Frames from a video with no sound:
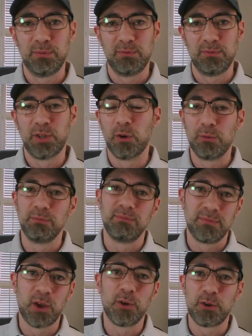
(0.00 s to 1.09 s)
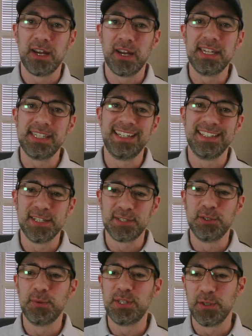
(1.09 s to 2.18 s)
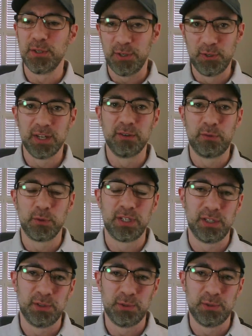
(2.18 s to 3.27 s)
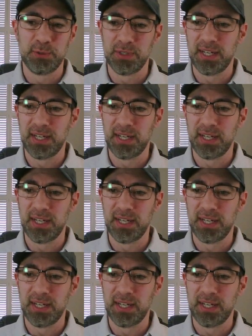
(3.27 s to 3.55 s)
don't go crazy. Just do what you can afford to lose.